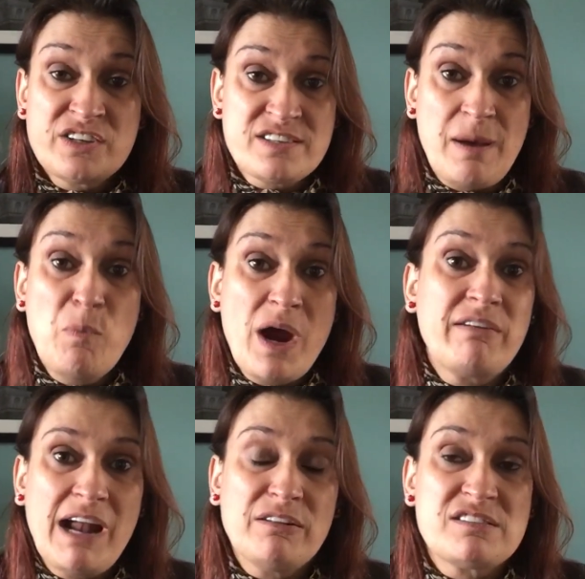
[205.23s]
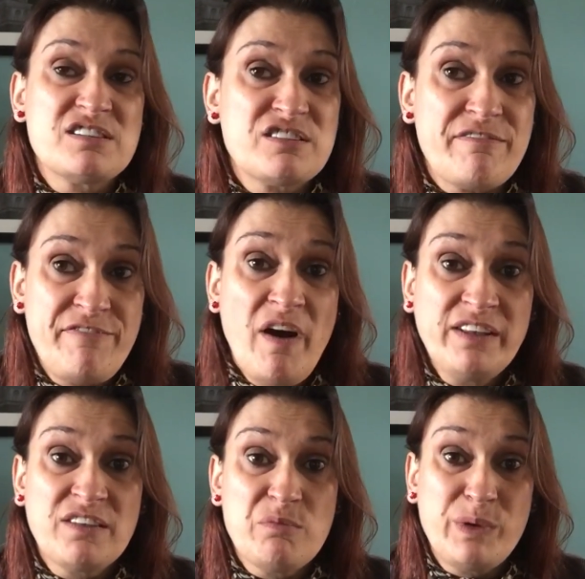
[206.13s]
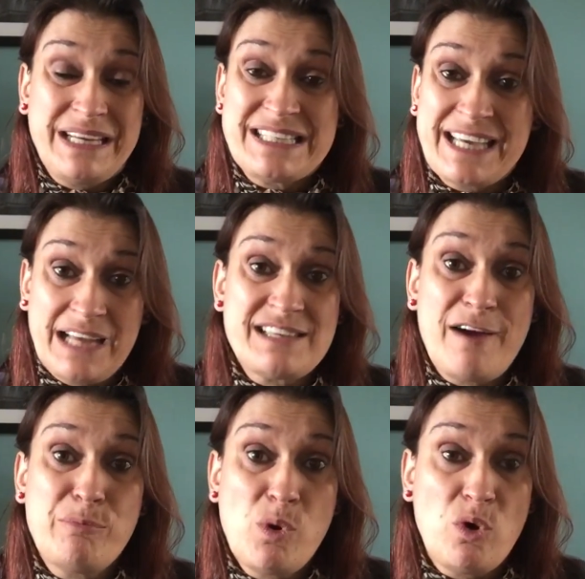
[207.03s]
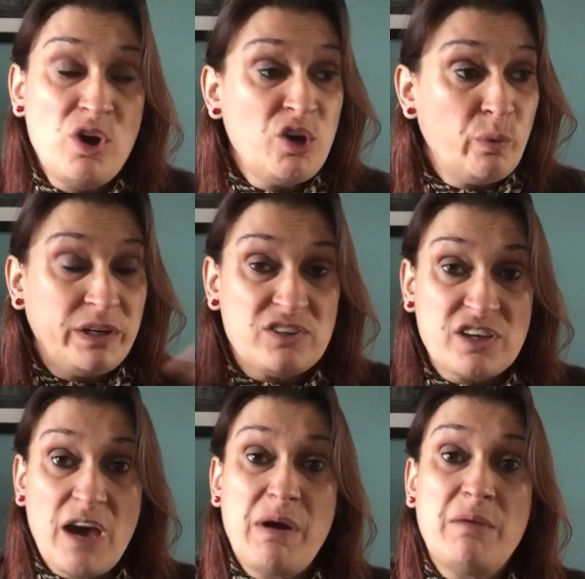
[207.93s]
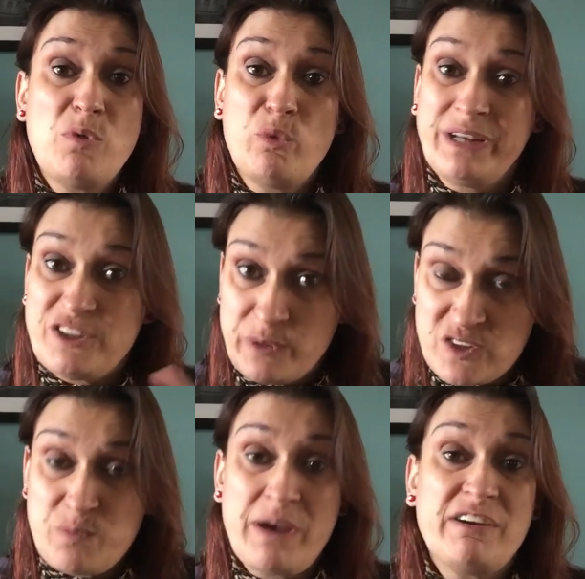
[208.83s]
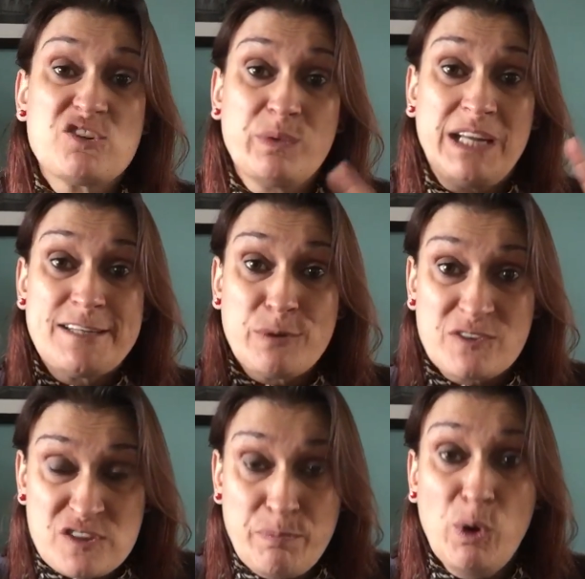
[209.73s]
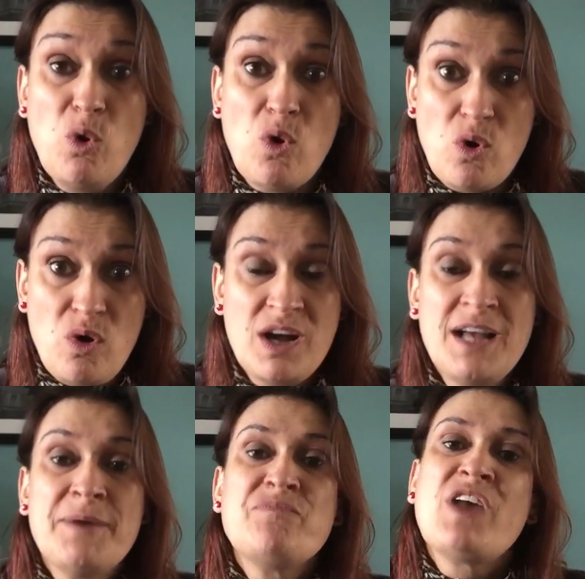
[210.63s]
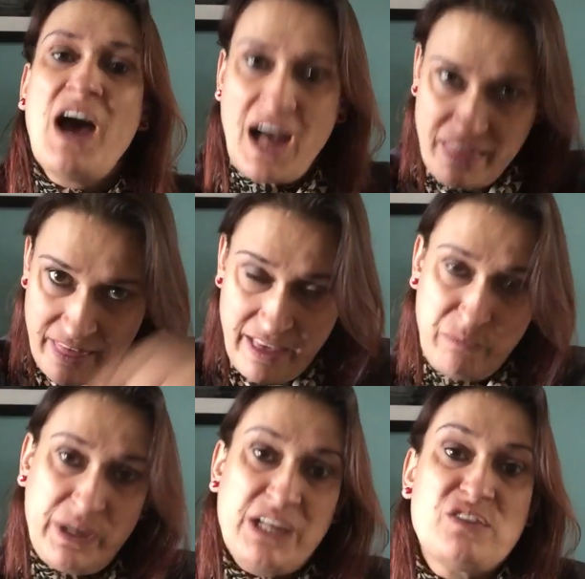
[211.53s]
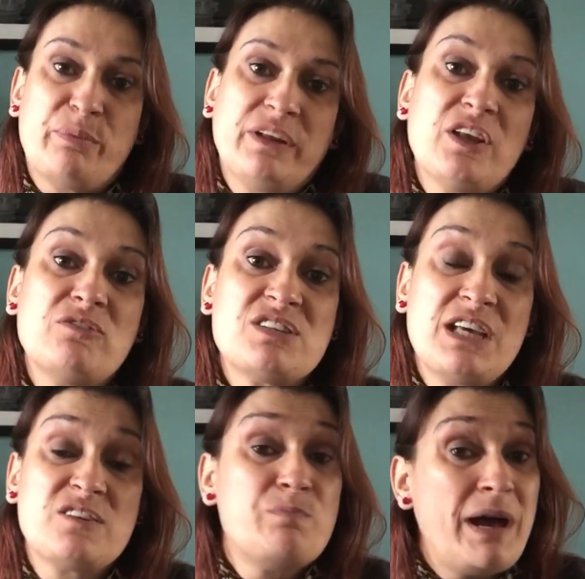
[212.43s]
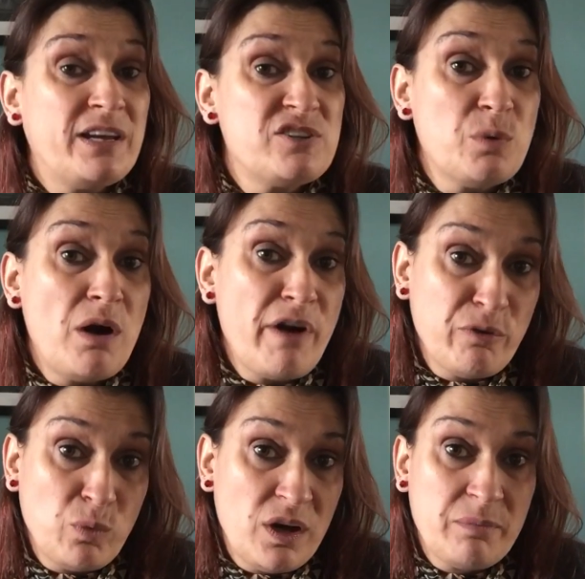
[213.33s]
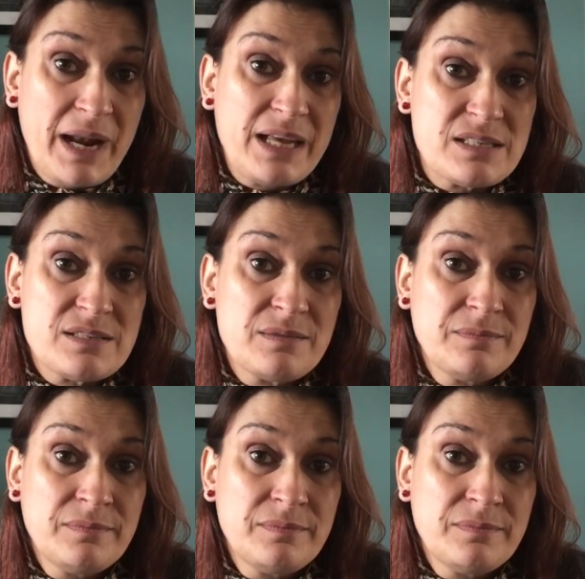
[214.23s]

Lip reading: somewhere else, and to find them we need to get out more, we need to go out more, we need to experience, we need to explore, and then we need to bring those things back into our own workplace.